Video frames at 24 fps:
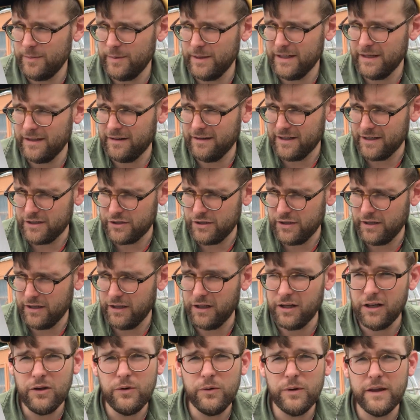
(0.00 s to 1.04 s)
bean collection,
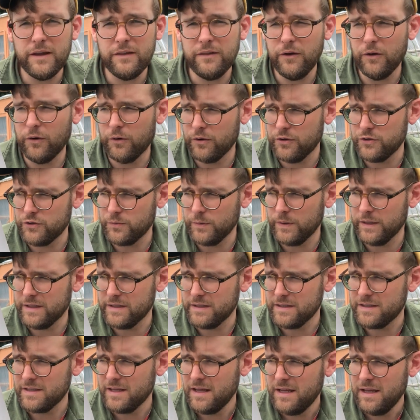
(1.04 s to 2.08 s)
including the orange
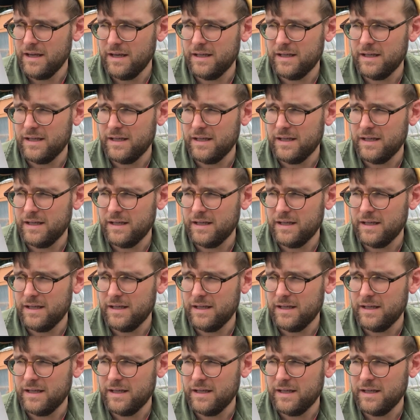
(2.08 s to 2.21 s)
ones.